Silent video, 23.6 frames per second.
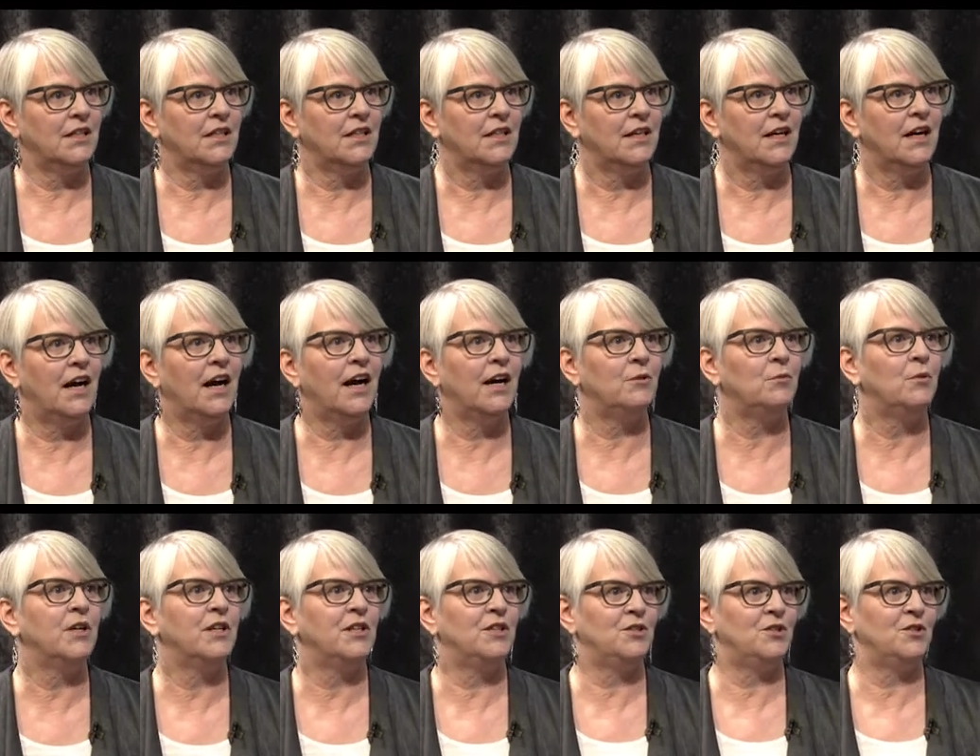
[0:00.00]
Mm. I
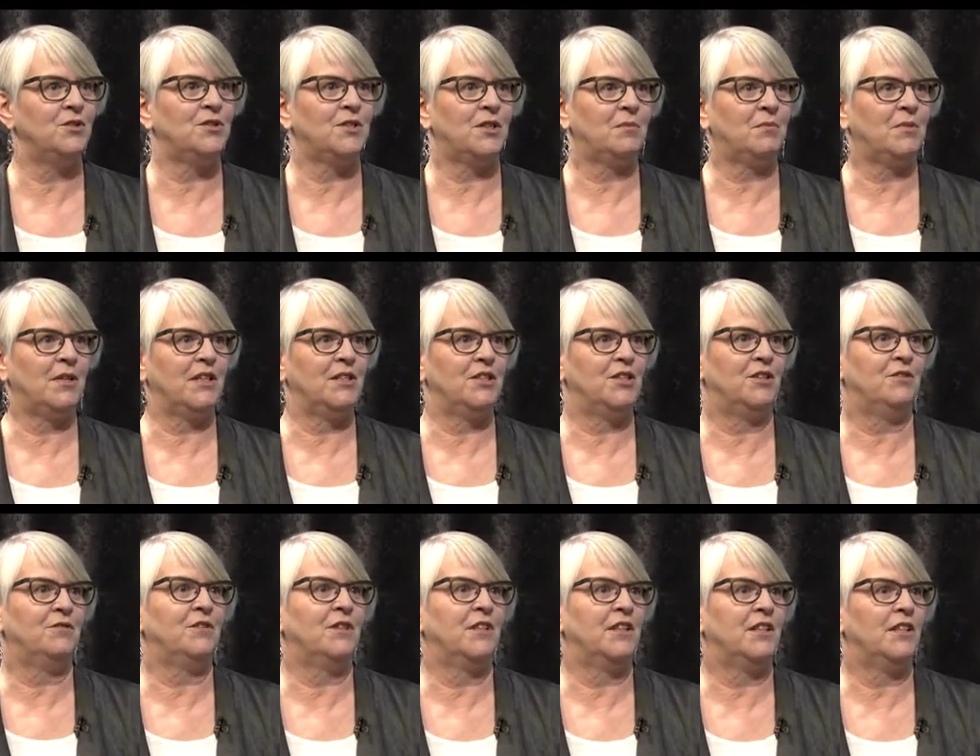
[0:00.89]
want to do something
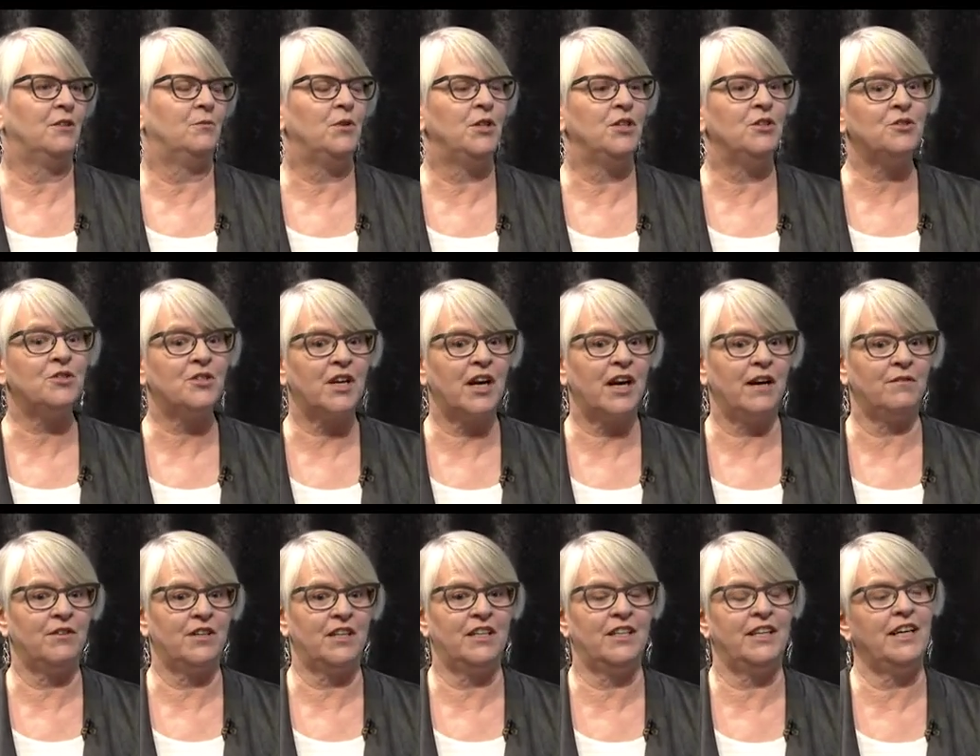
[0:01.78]
different. Yeah. We used to
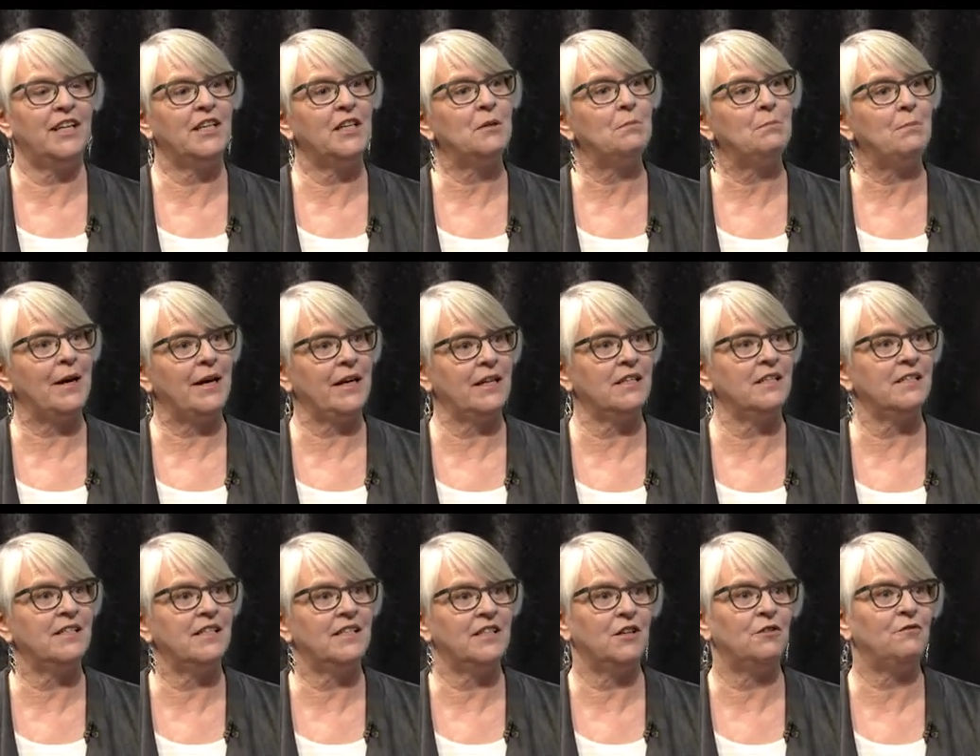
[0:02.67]
have a Canadian
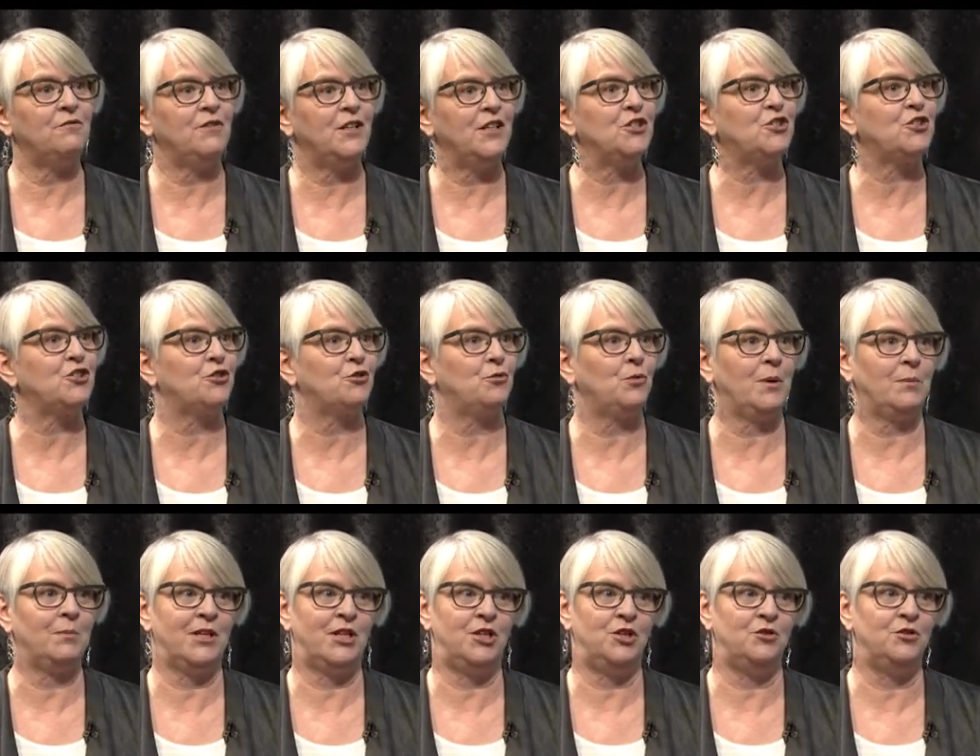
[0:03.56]
magazine that featured
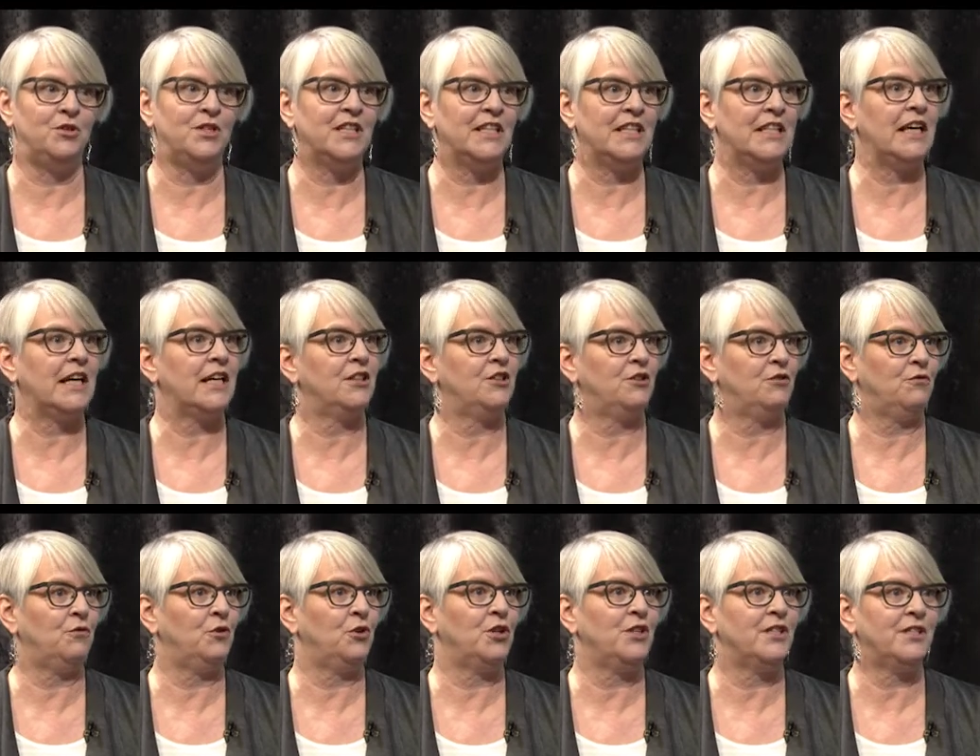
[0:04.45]
women who did that in their
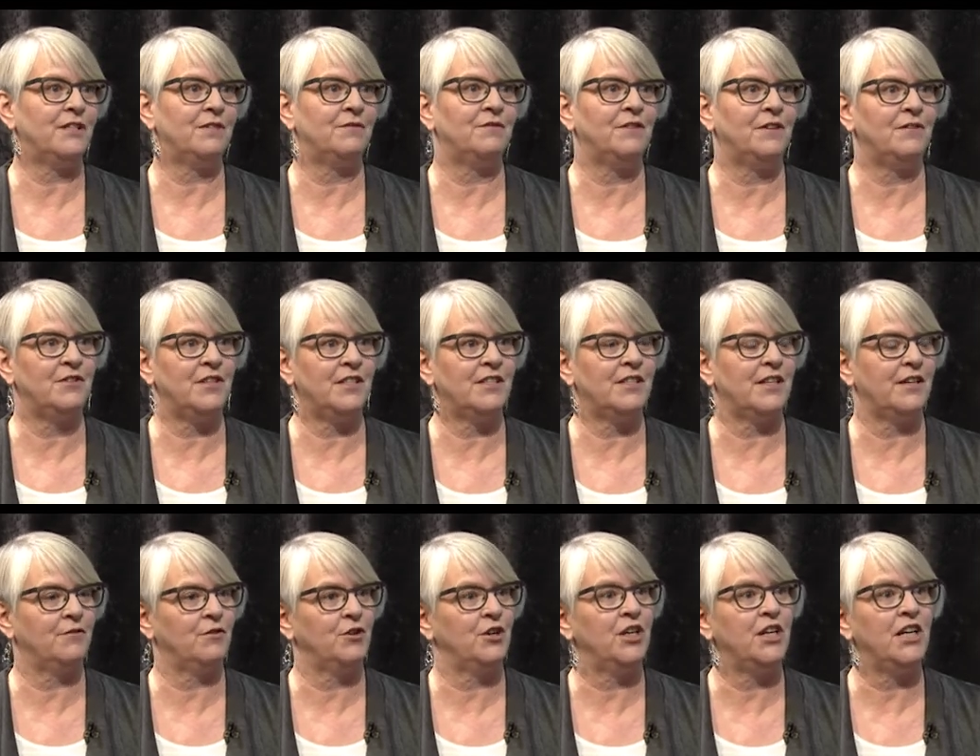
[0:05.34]
40s and 50s.
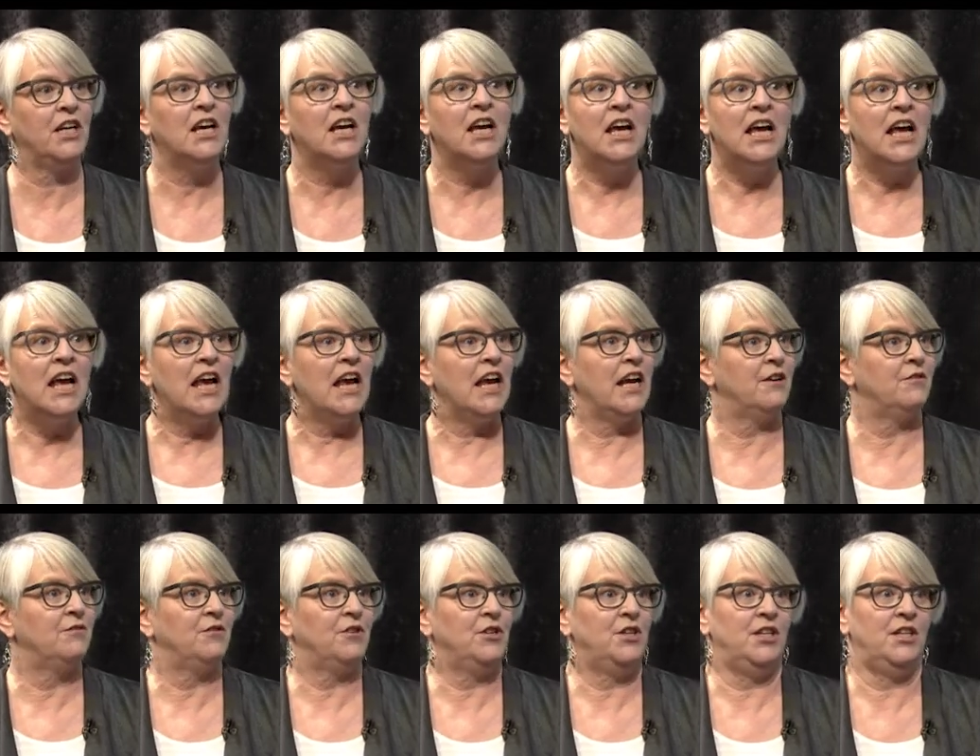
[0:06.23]
Every,
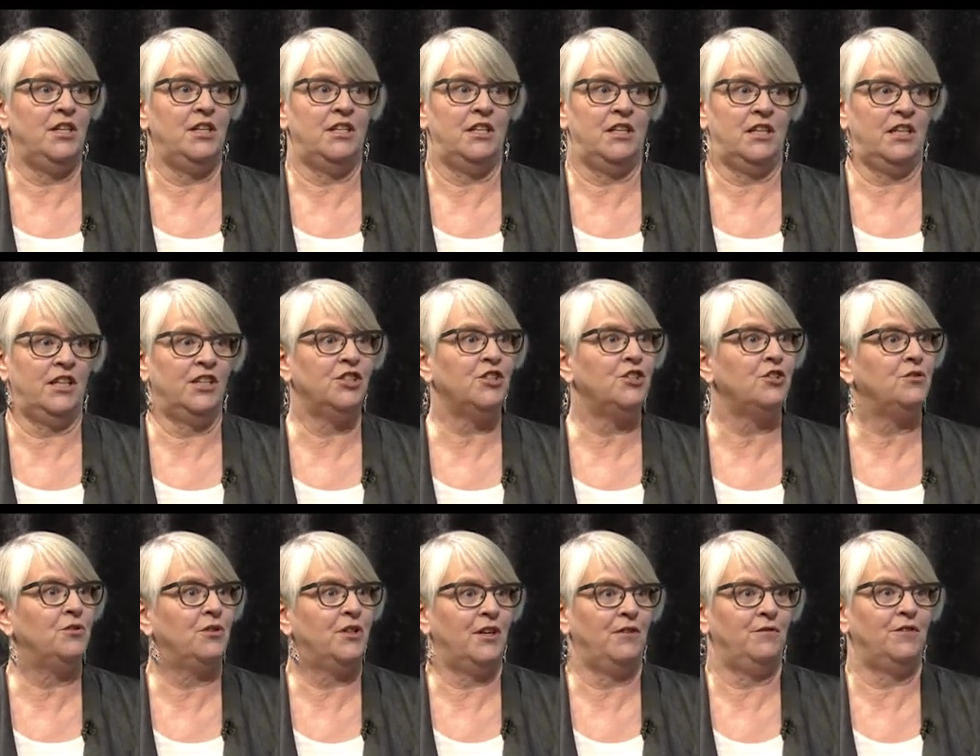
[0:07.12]
every
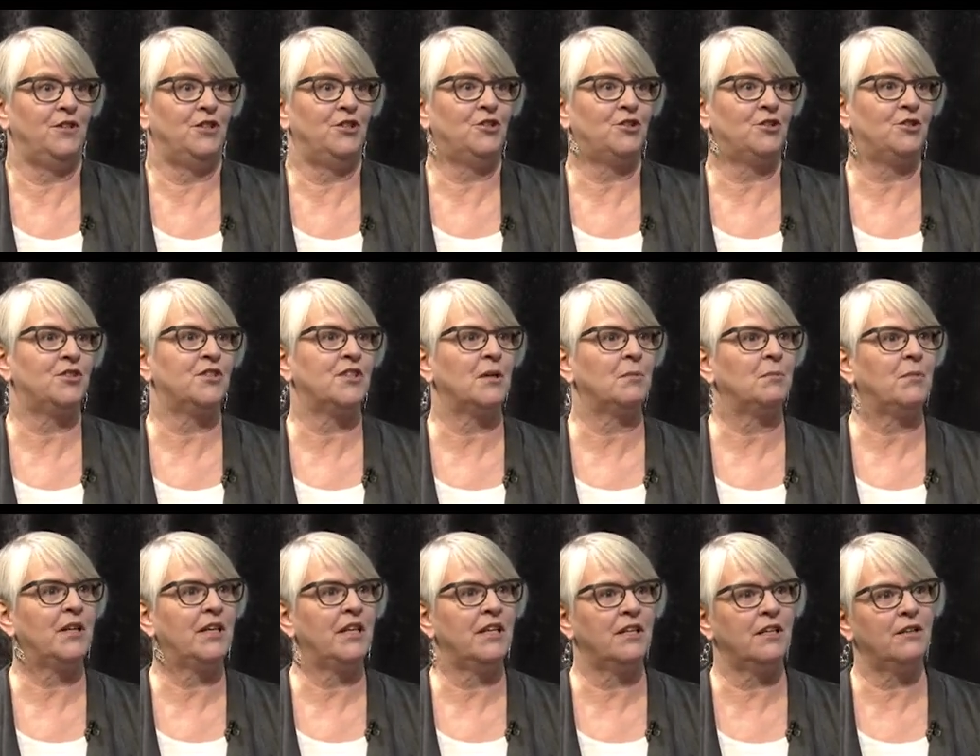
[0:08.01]
issue they featured
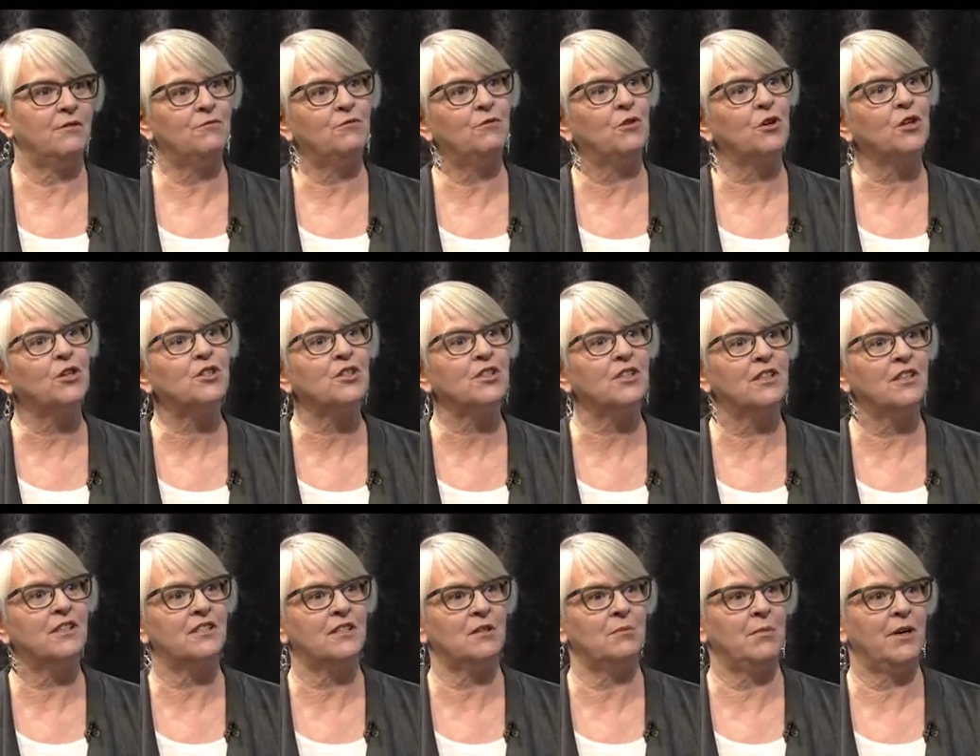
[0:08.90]
somebody, and unfortunately,
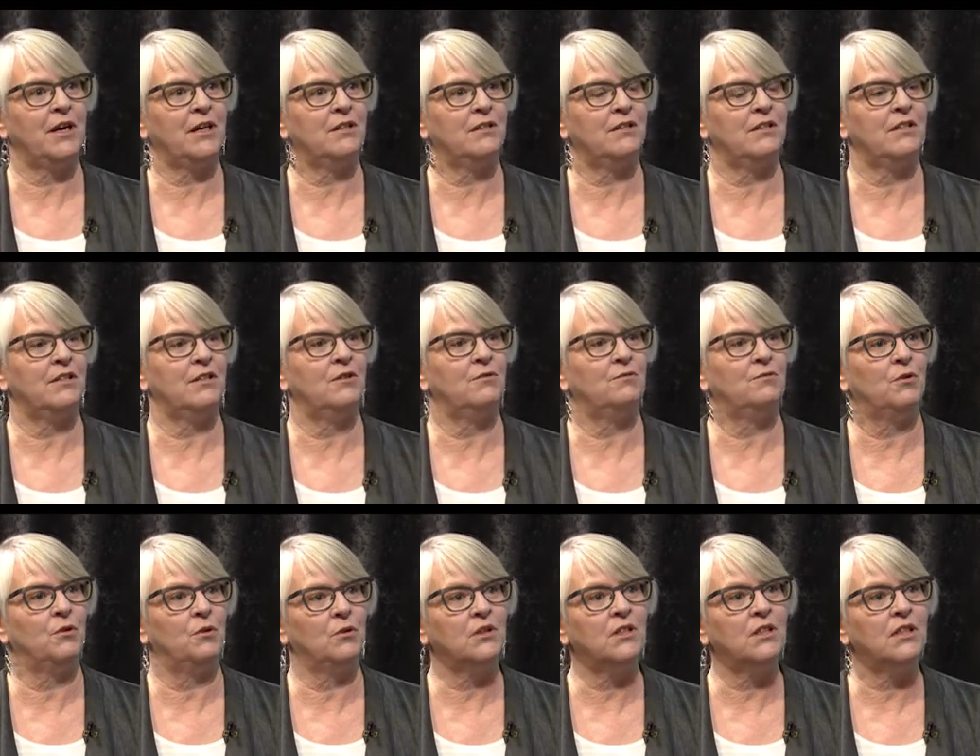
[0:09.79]
it's a magazine that
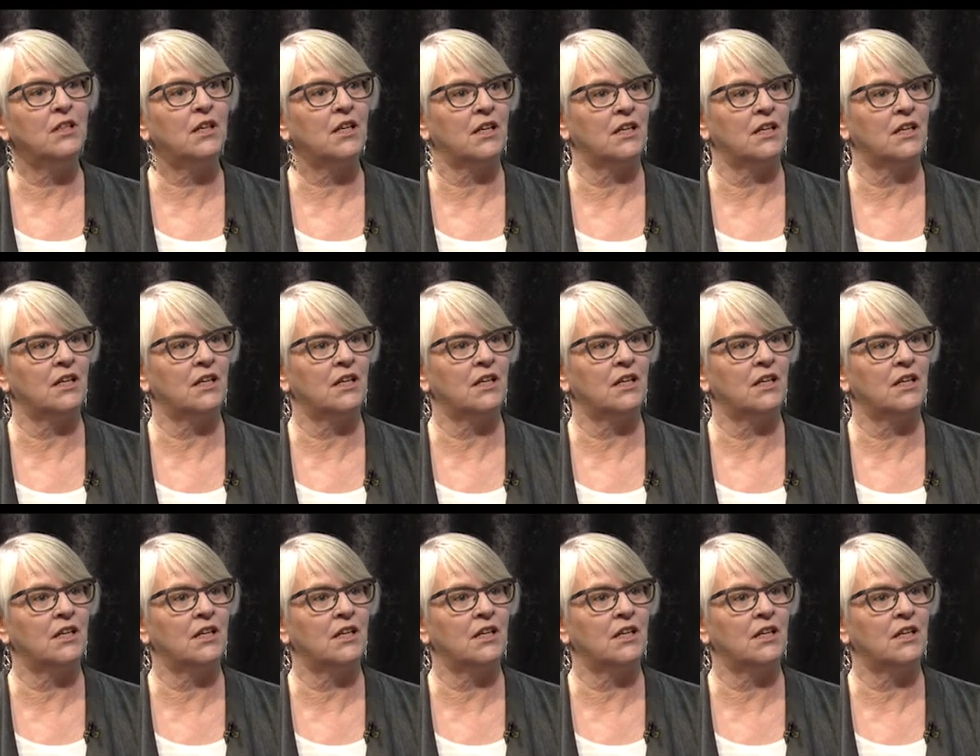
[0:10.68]
folded.